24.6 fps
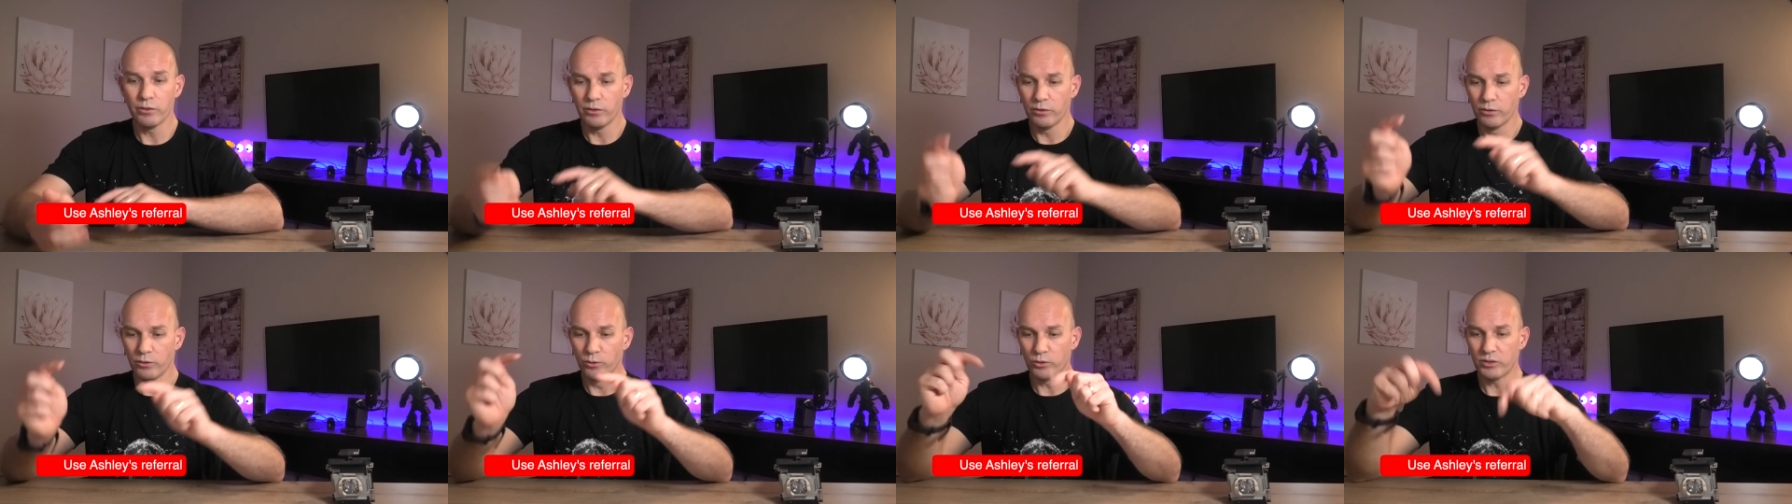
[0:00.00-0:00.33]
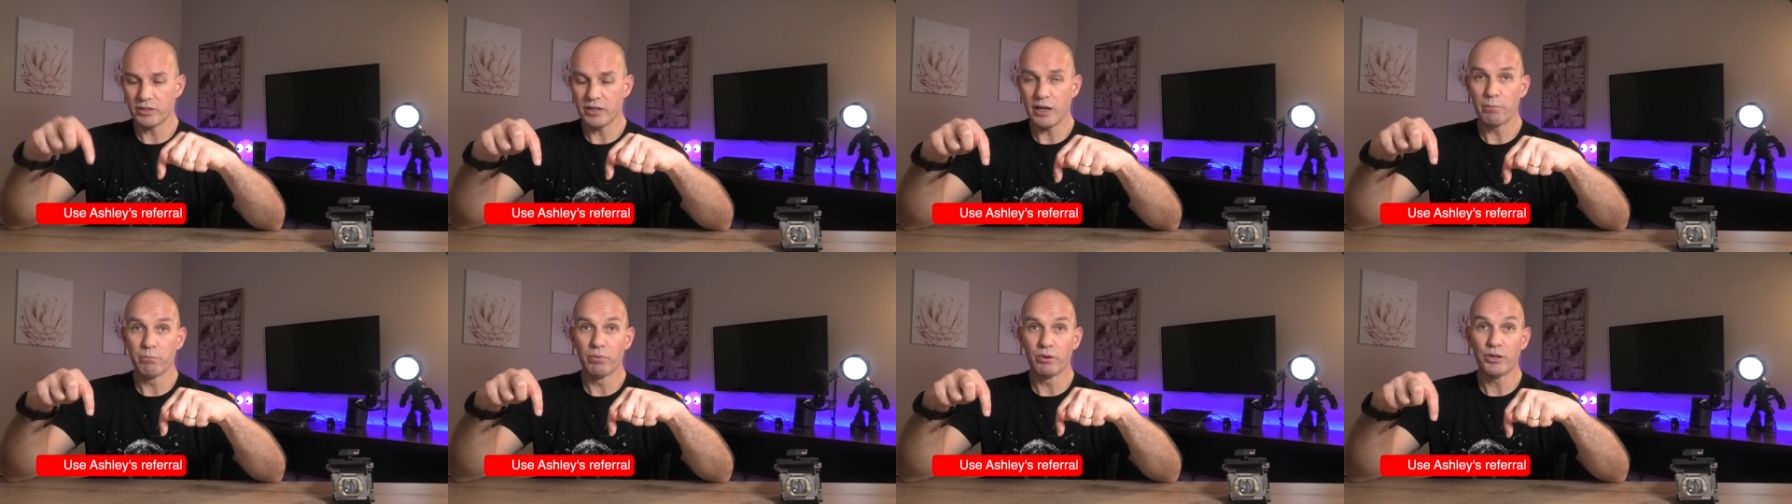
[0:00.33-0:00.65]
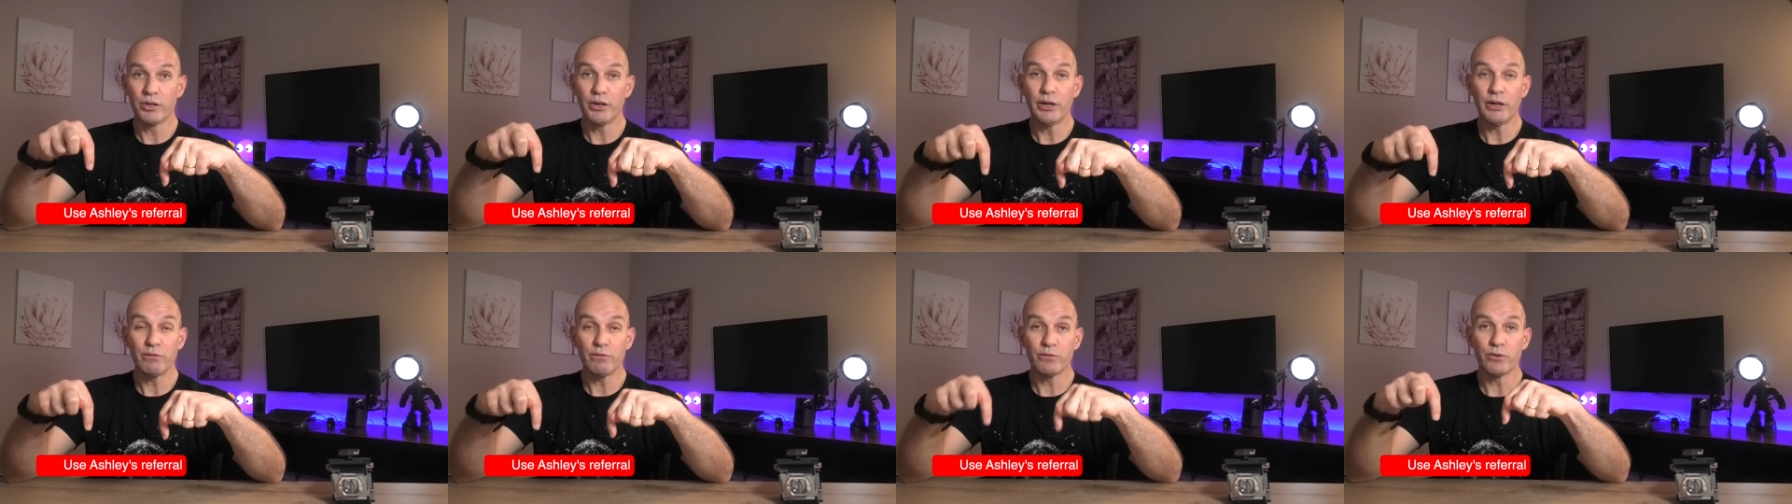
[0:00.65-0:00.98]
look down
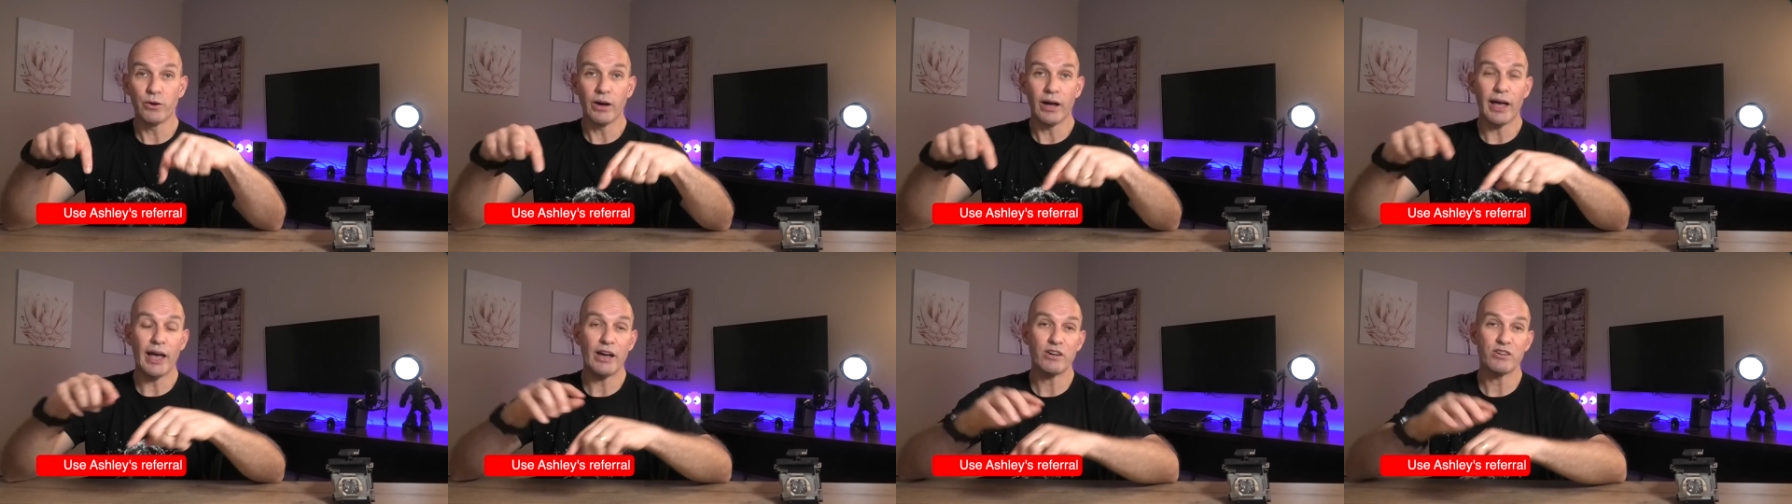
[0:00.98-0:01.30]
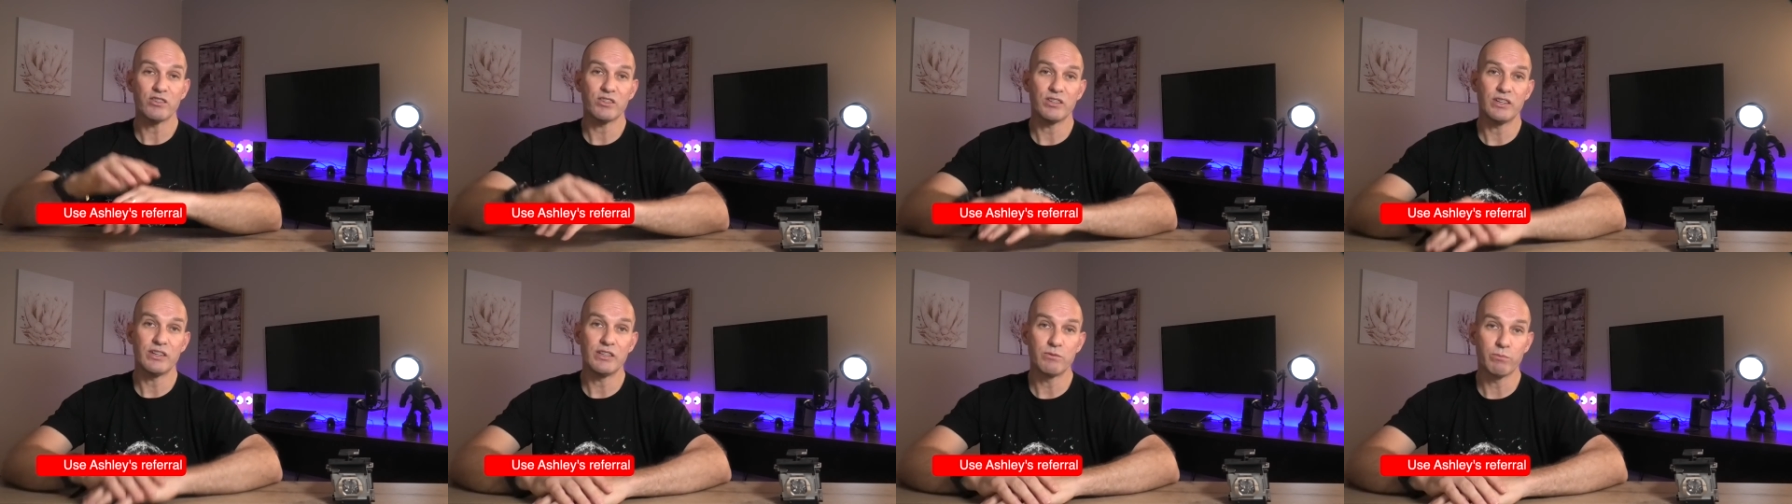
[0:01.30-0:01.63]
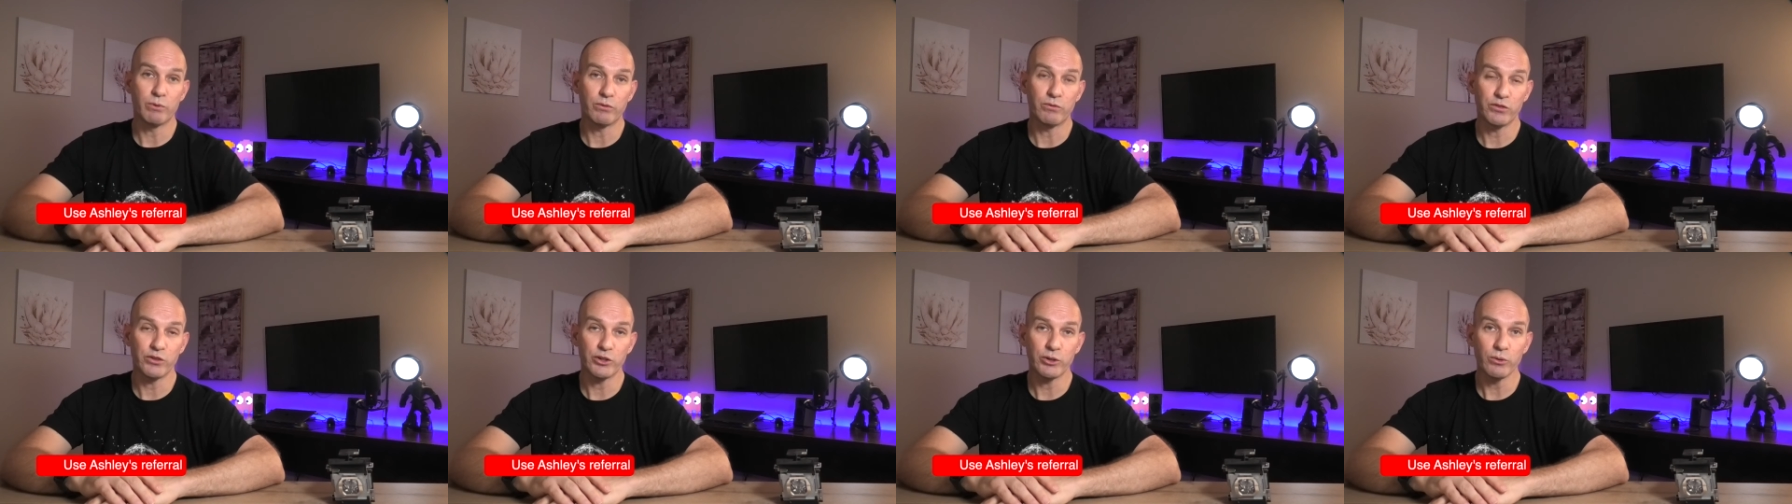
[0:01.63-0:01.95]
below for Ashley's
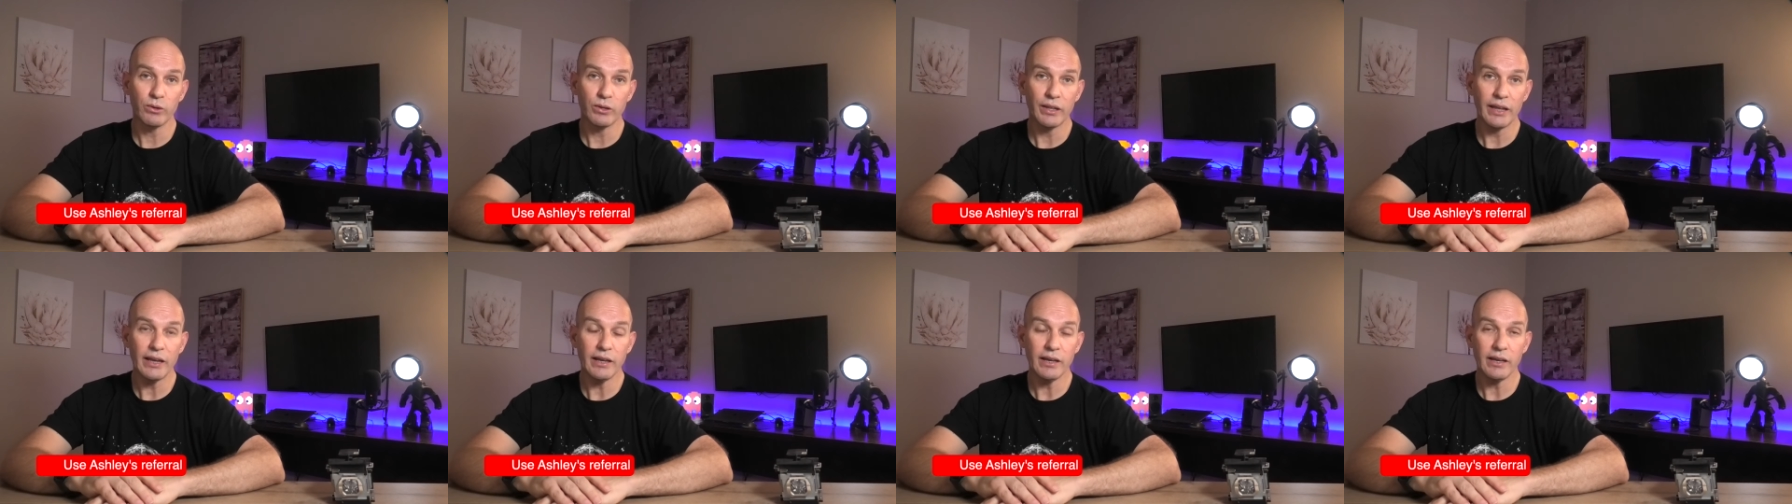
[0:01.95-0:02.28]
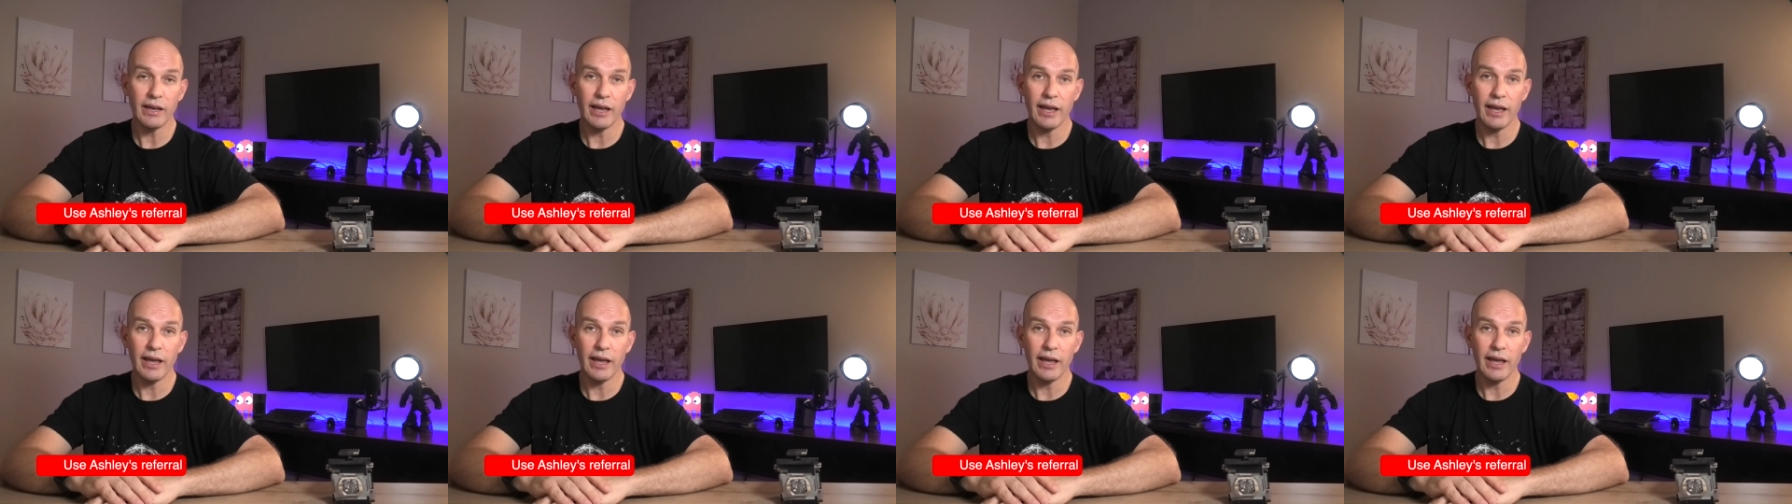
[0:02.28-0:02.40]
referral link,